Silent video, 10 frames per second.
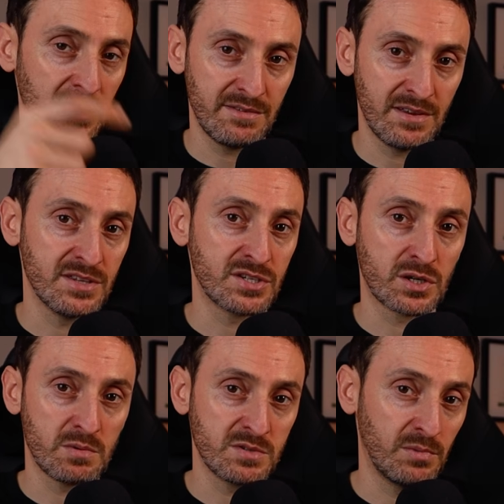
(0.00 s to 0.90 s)
leave in the
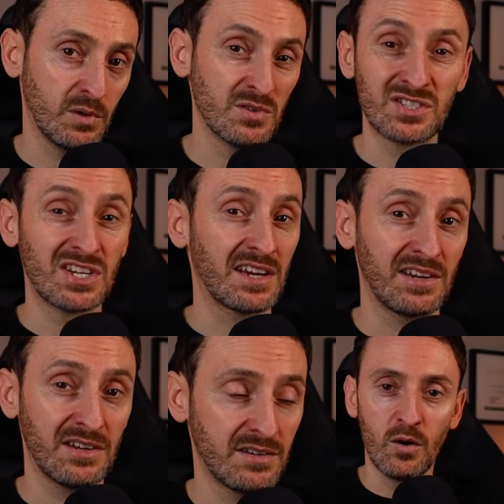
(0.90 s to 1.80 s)
description below. Just check
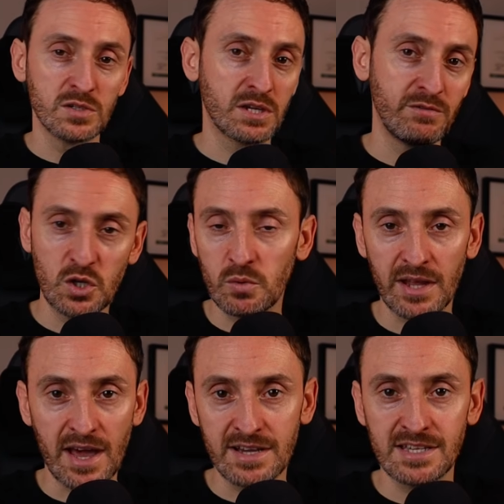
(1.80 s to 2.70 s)
it out. Also, if you do
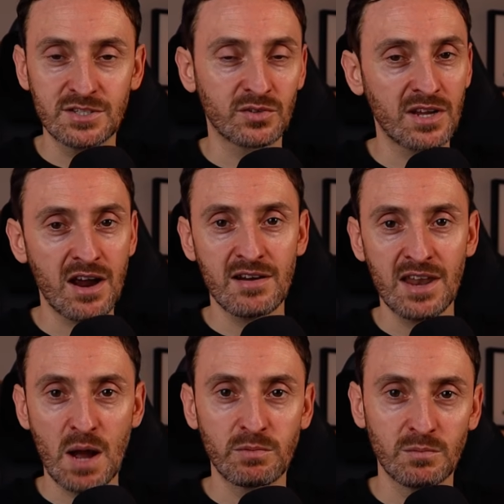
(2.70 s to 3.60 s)
want to access your entire
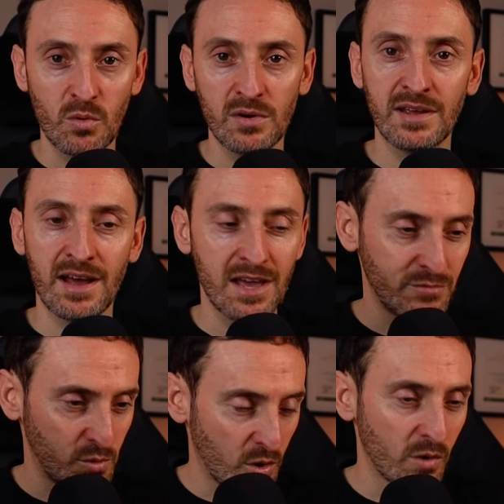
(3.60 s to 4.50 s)
lab remotely, I
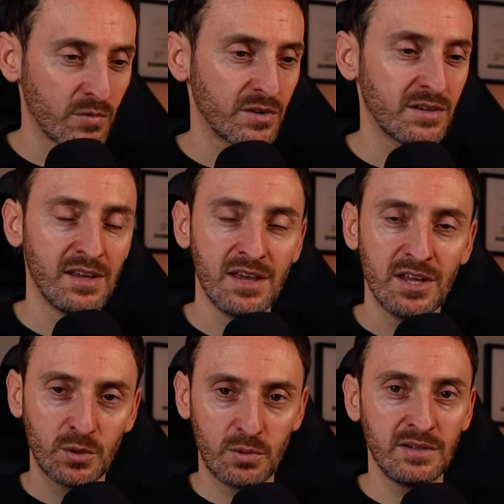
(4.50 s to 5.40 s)
have you covered.
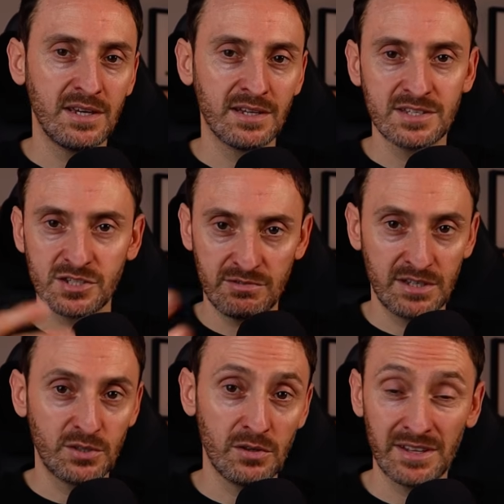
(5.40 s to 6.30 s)
TwinGate is a
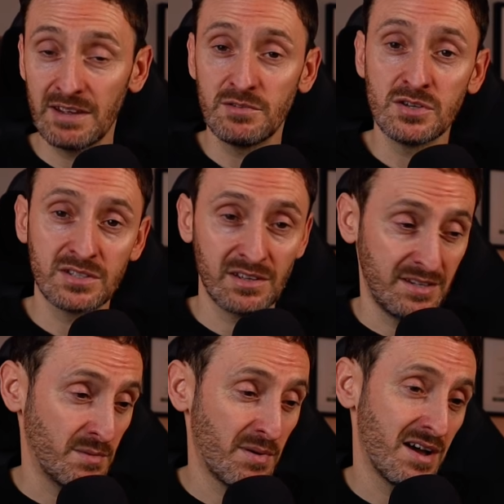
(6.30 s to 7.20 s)
great tool that I've used
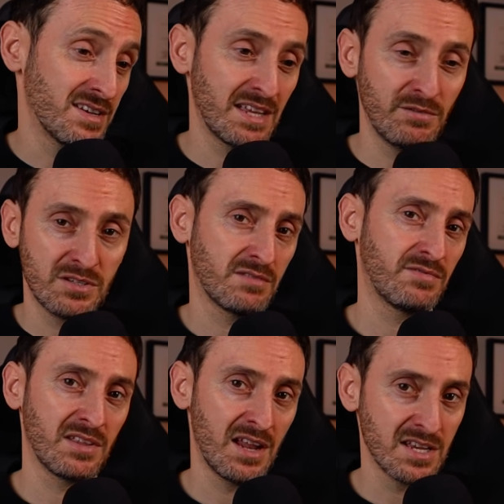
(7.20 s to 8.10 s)
in the past. I've used it
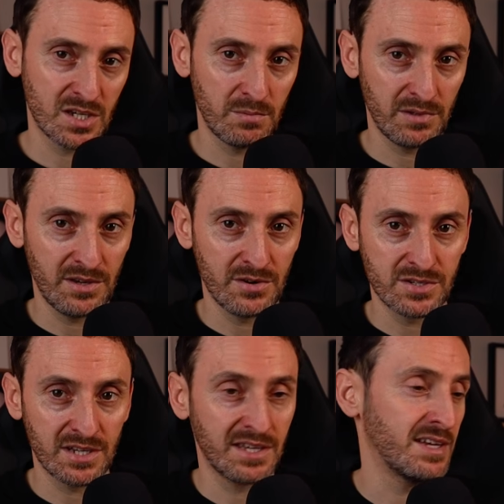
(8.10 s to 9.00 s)
for the last couple of
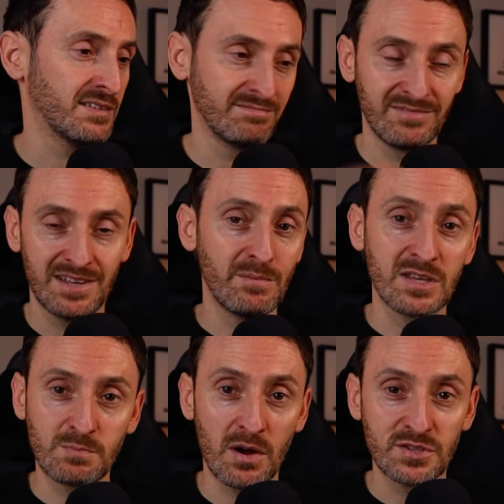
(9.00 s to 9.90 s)
years. Again, I'm
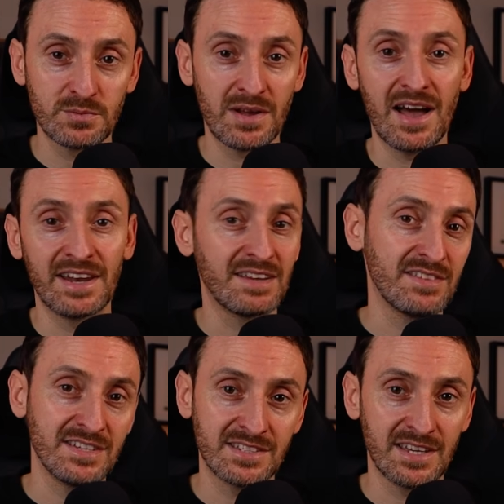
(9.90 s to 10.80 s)
not sponsored by any of
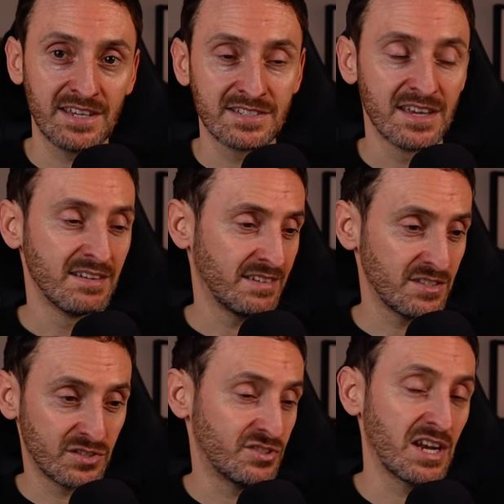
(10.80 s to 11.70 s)
these things.
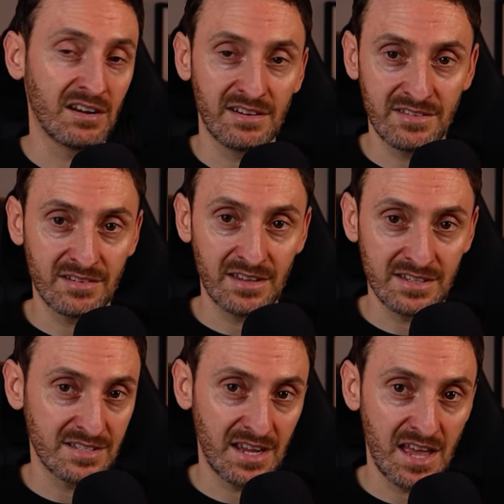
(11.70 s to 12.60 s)
These are just generally the
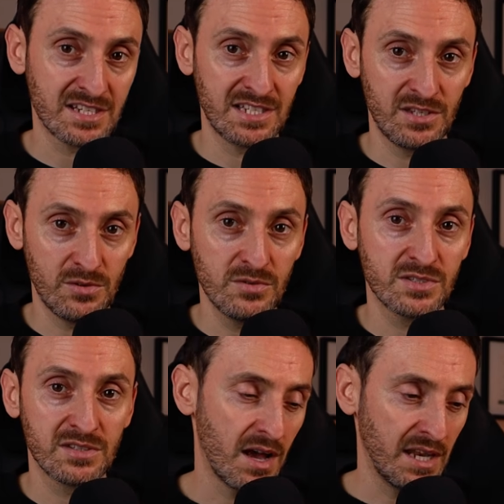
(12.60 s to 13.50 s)
things that I actually
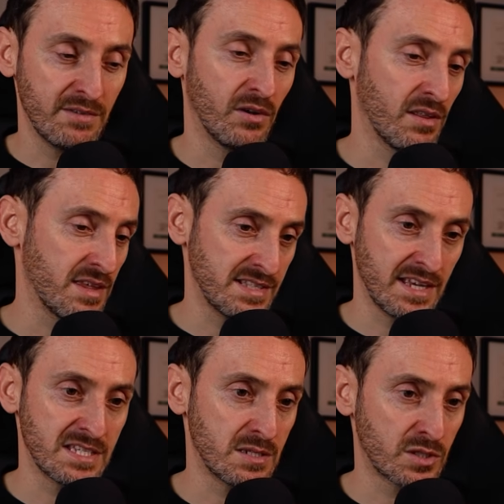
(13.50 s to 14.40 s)
use. I'll leave all of these
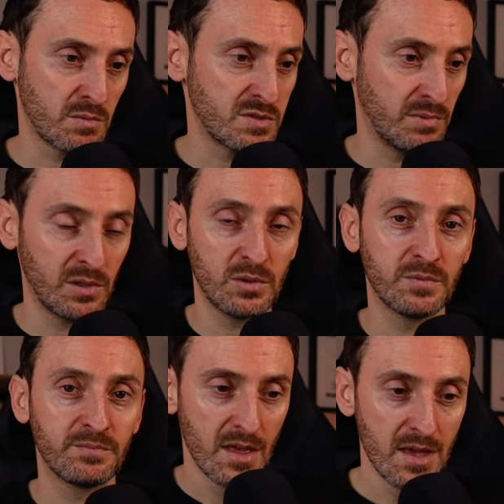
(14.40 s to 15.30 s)
links in the description
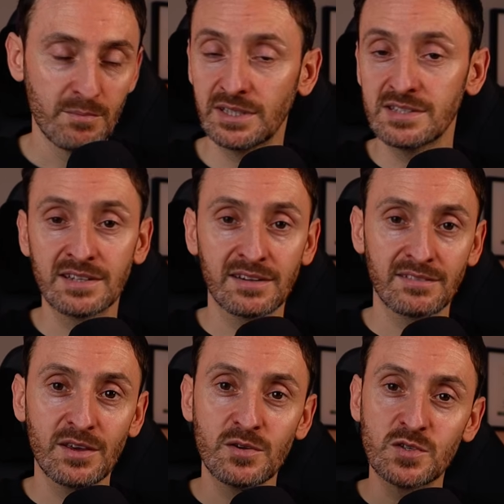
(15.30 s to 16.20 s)
below. But that's it.
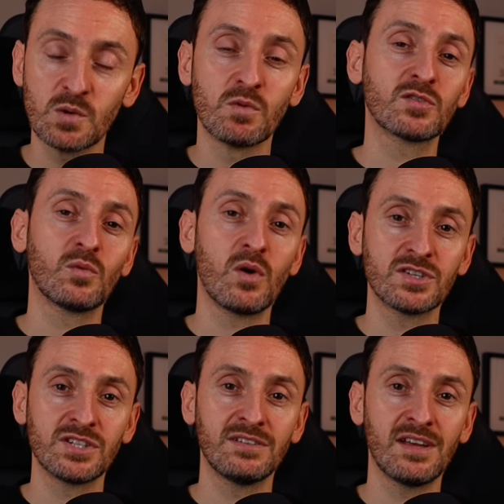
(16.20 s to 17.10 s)
Thank you so much for
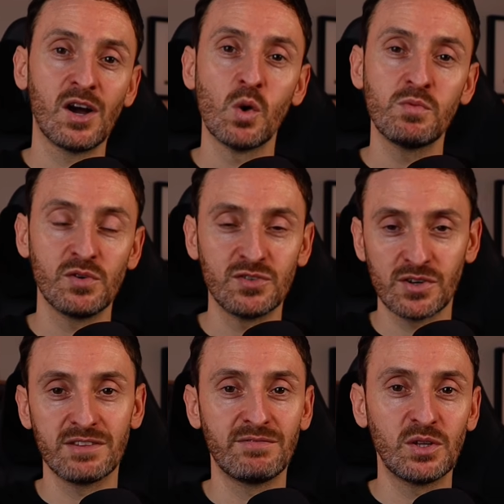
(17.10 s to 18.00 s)
watching. I hope you
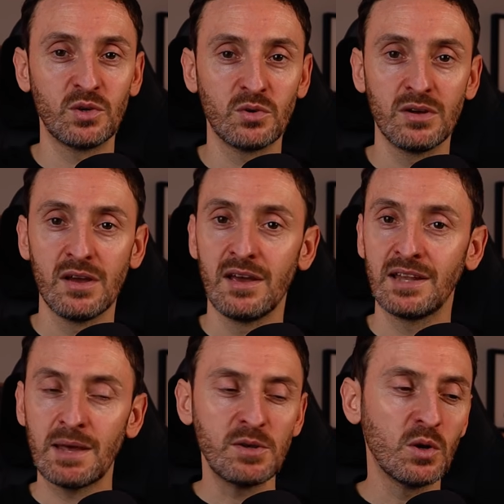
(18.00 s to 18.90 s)
enjoyed the video.
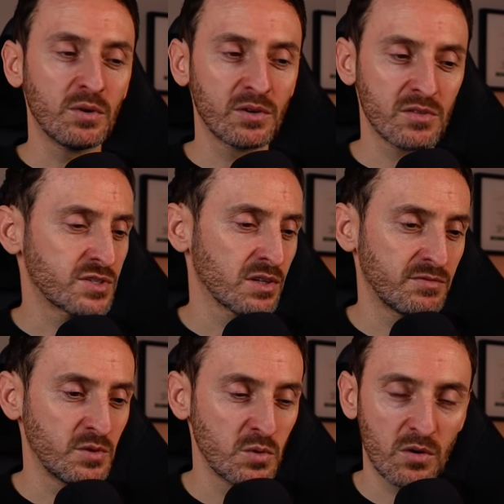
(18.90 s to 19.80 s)
Let me know what other
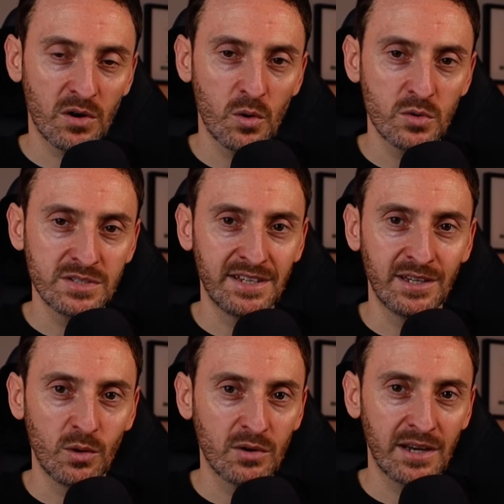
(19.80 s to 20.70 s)
stuff you are
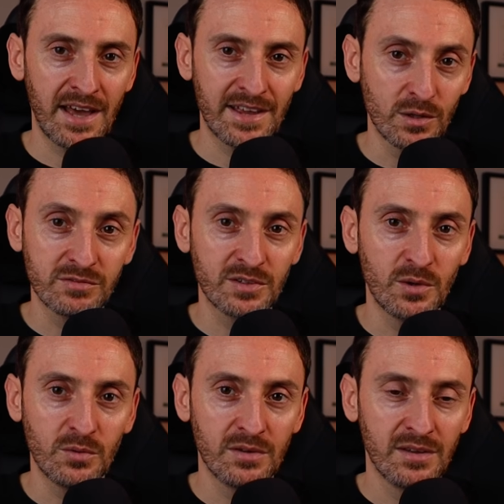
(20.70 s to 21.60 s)
hosting locally. I'd love to
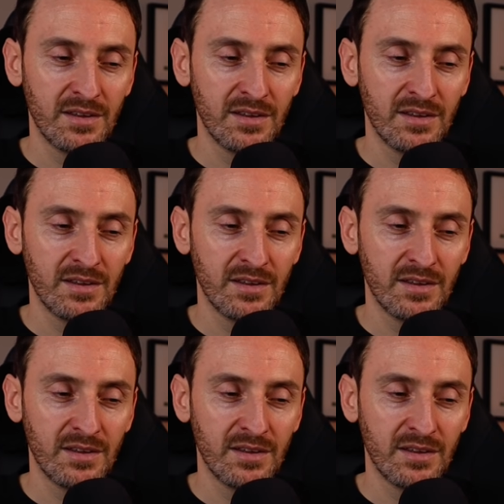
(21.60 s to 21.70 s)
know.